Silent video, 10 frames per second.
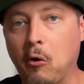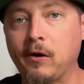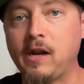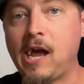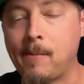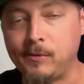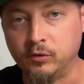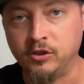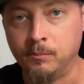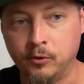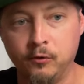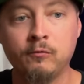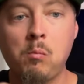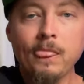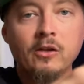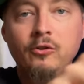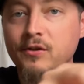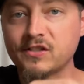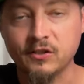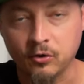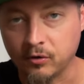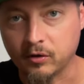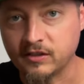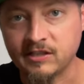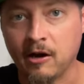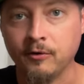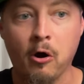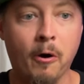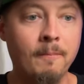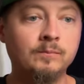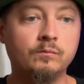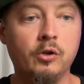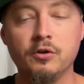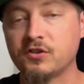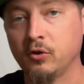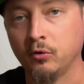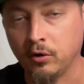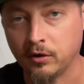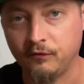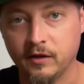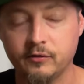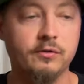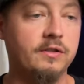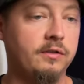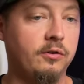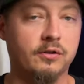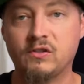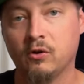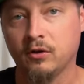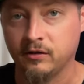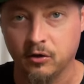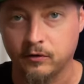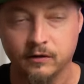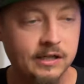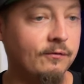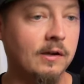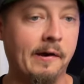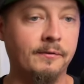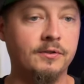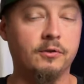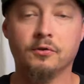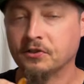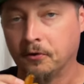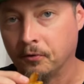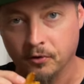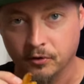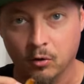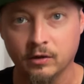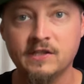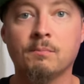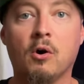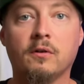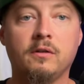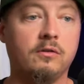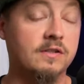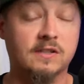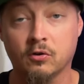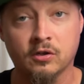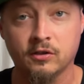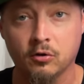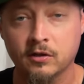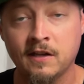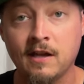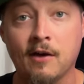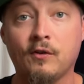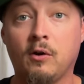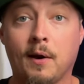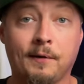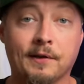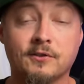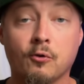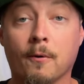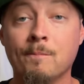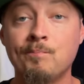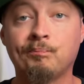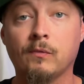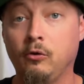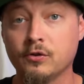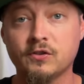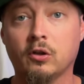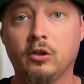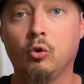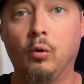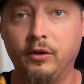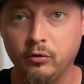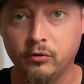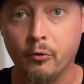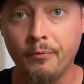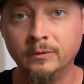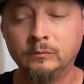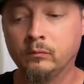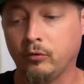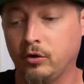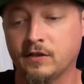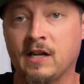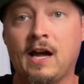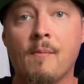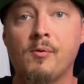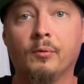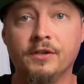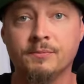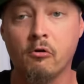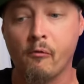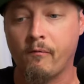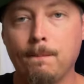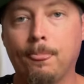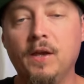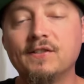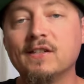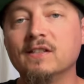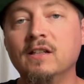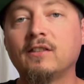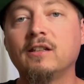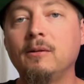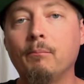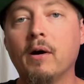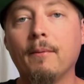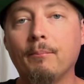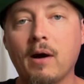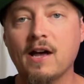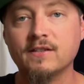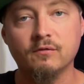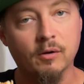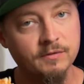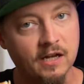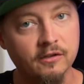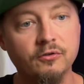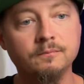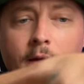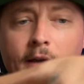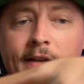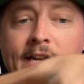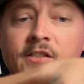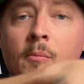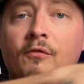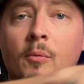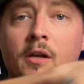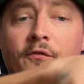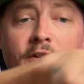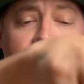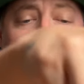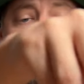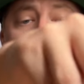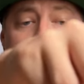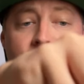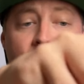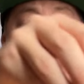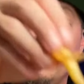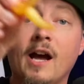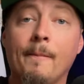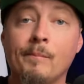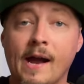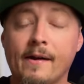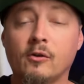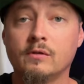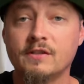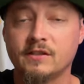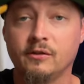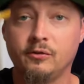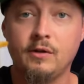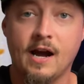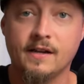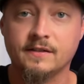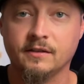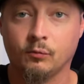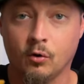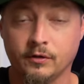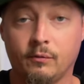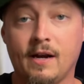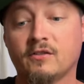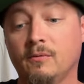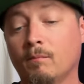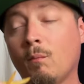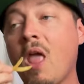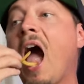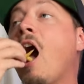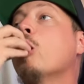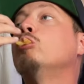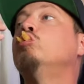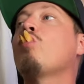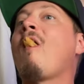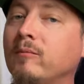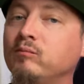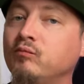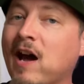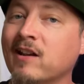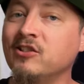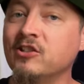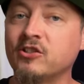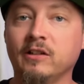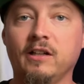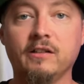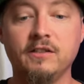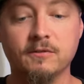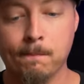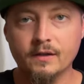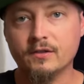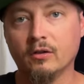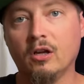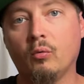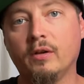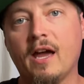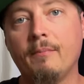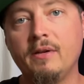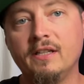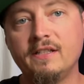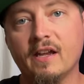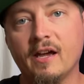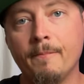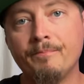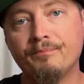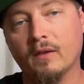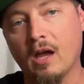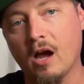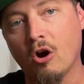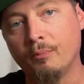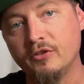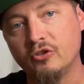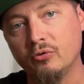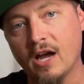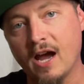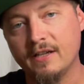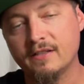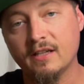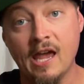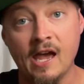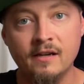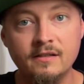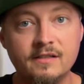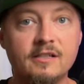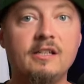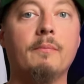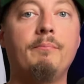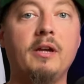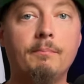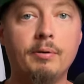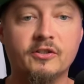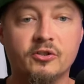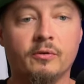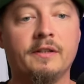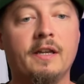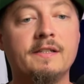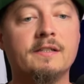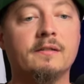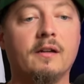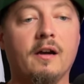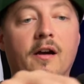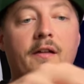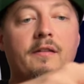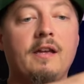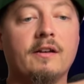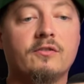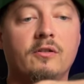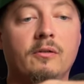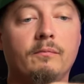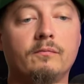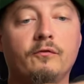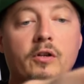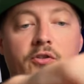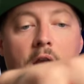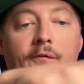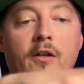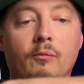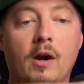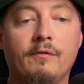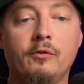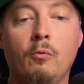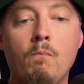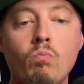aren't happy with the move, you're still going to go to town hall. You're still going to go to Victor's. You're still going to go to the Leaf Lounge. You're still going to go to Holy Smoke. And you're still going to go to King Cafe right next door. You're still going to do what you do. You're just not happy with this move. This is nothing but positive, I'm telling you. And that's coming from an official Florence foodie. I'm not going to steer you guys in the wrong direction. Not intentionally, at least. So, look, with that being said, I hope that you guys can see the big picture in this, uh, the extra foot traffic and revenue